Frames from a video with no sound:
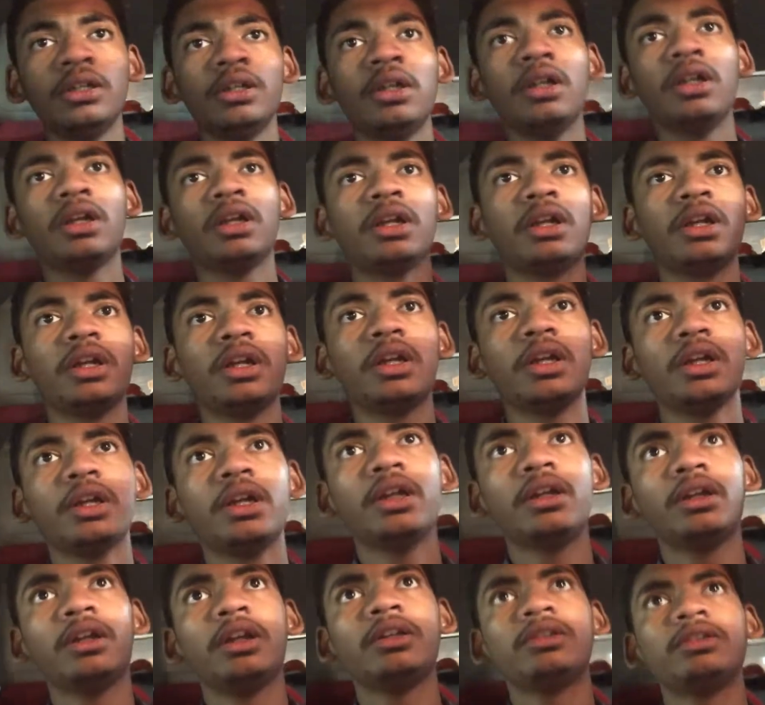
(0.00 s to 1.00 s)

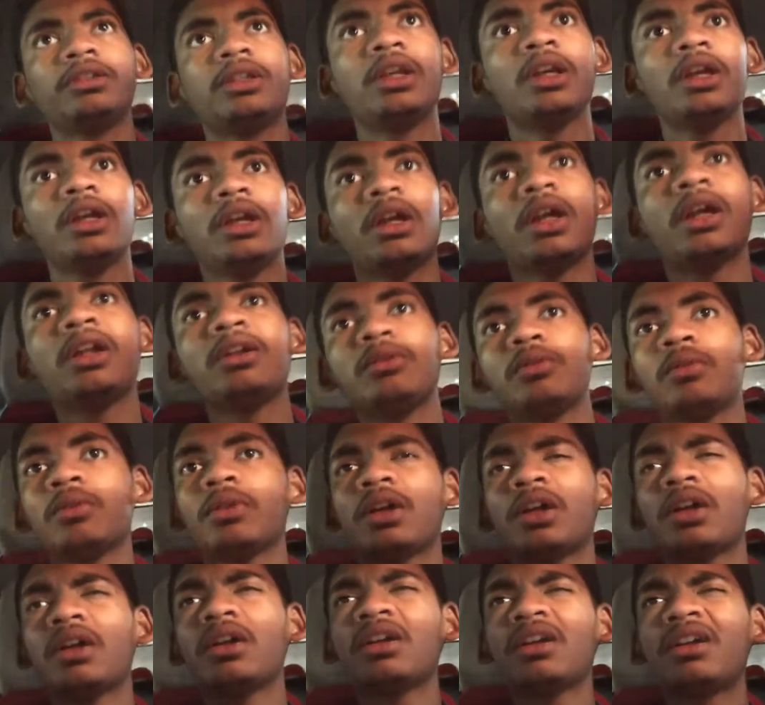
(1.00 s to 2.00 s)
and let's say, and
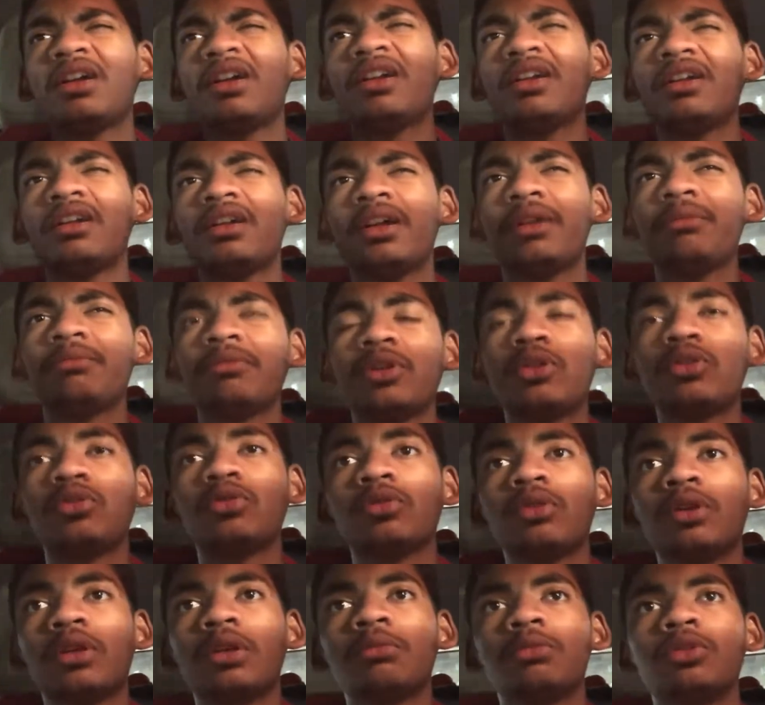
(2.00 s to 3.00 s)
I'm not
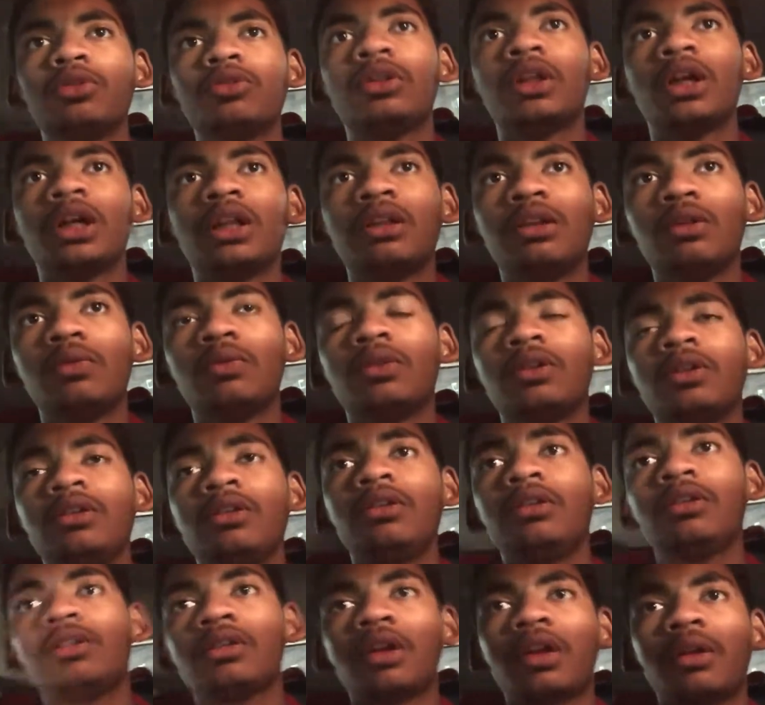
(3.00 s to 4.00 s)
sure about the other
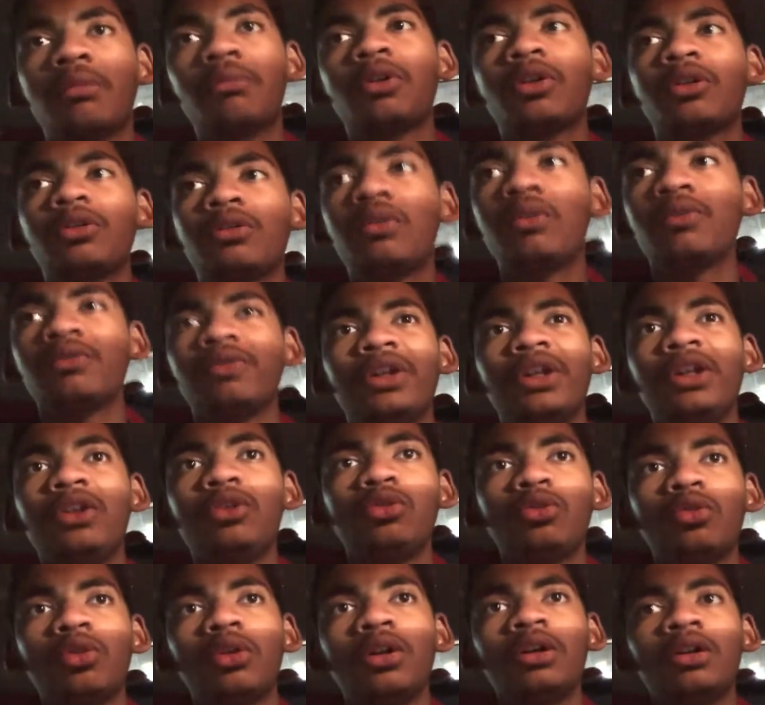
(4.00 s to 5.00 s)
ones. I'm not very
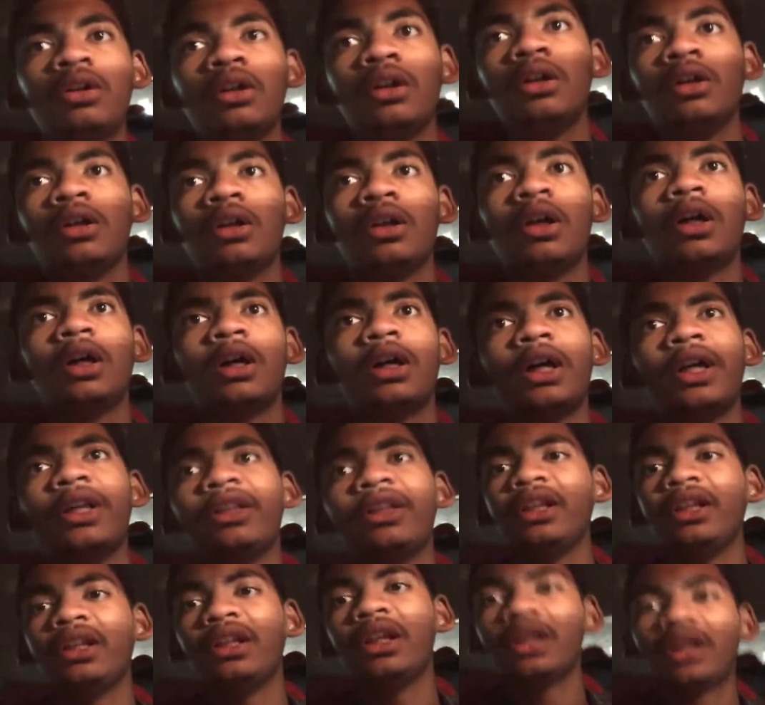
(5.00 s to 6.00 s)
sure. I
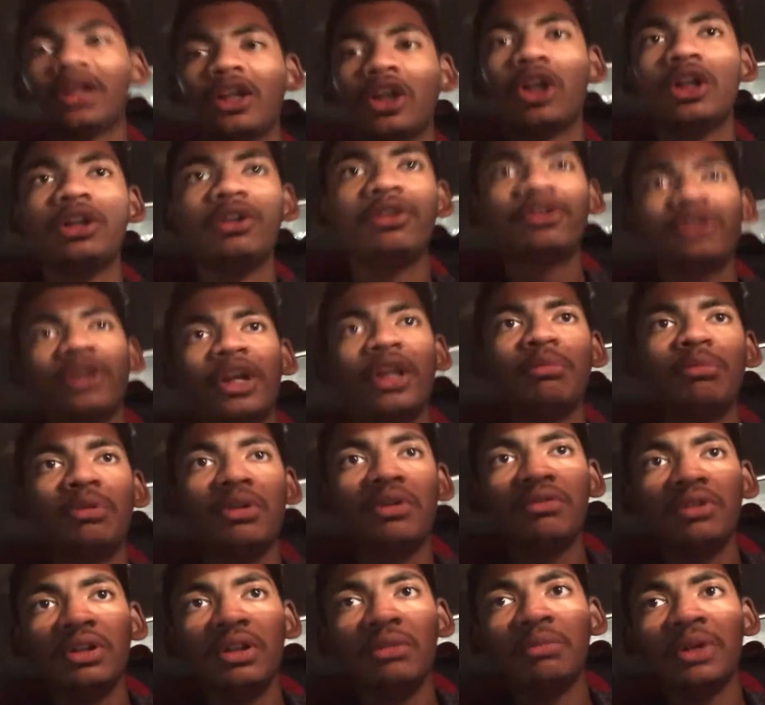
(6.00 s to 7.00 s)
the Renault
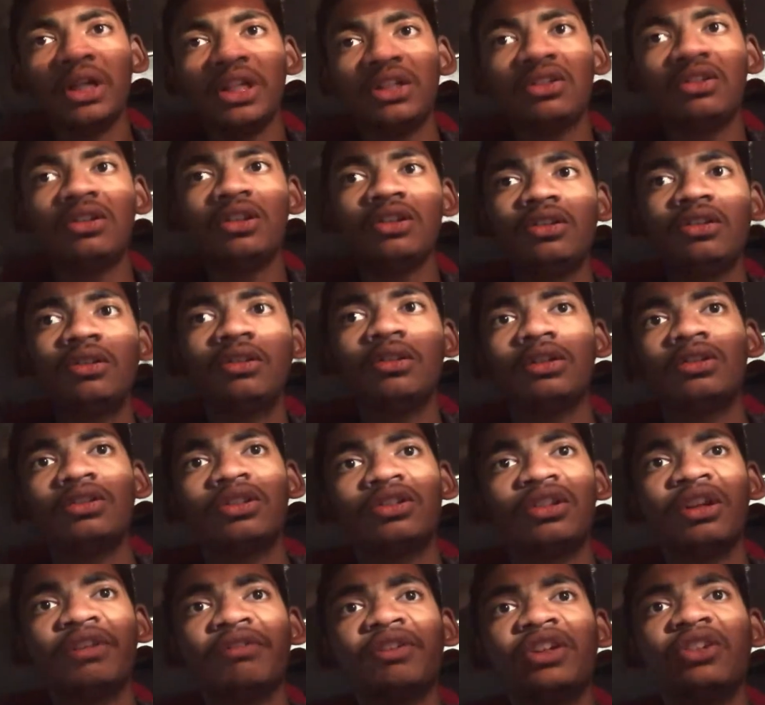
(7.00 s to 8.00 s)
Triber will match this. It's a
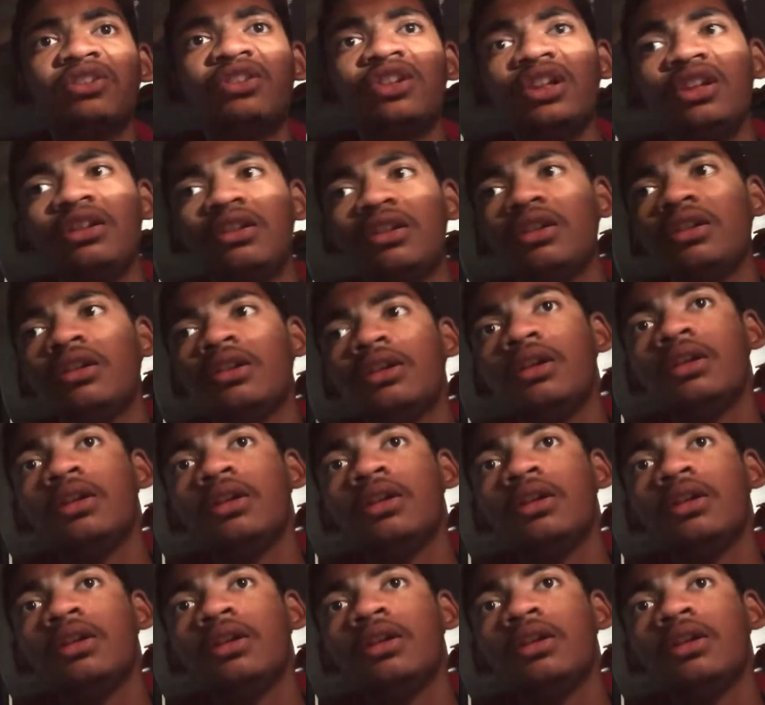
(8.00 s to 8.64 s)
7-seater.